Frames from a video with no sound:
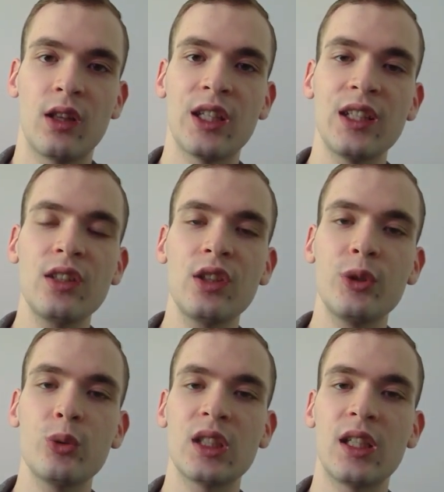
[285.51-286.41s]
they need
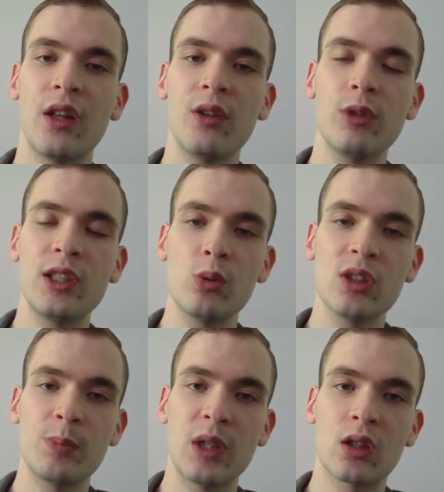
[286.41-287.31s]
to use another
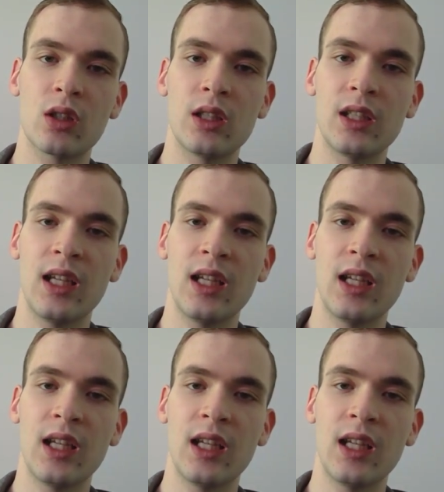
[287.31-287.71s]
ritual spell card